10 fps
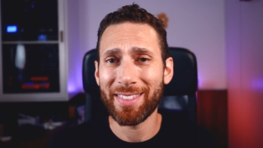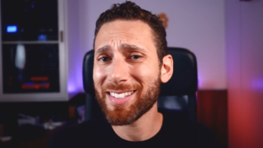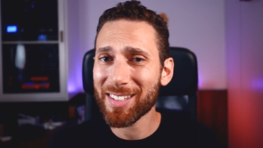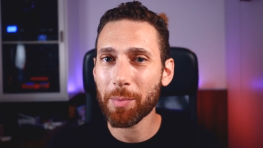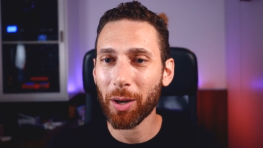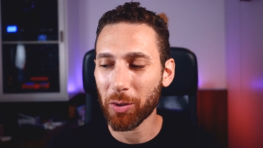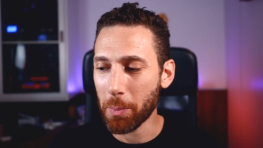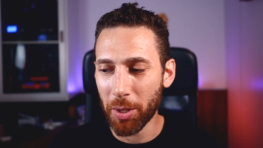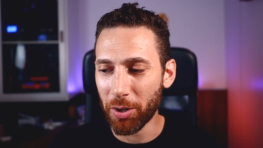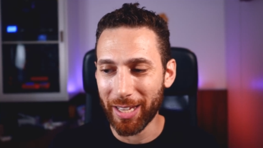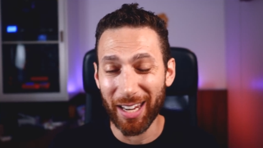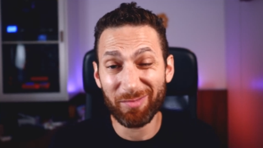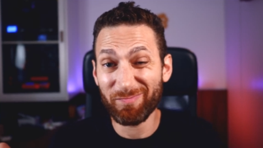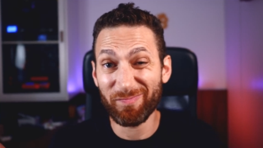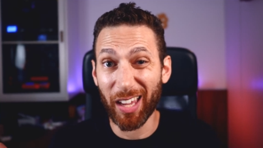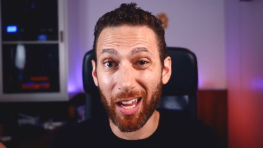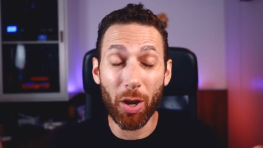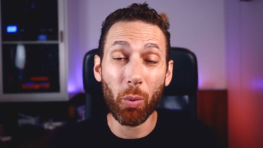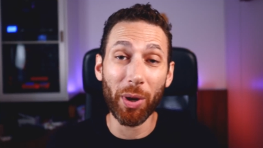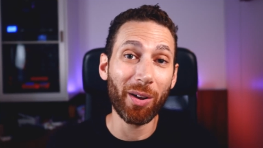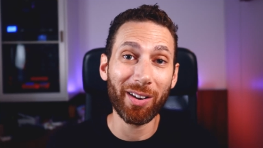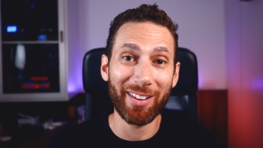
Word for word: And this is about community. I know we all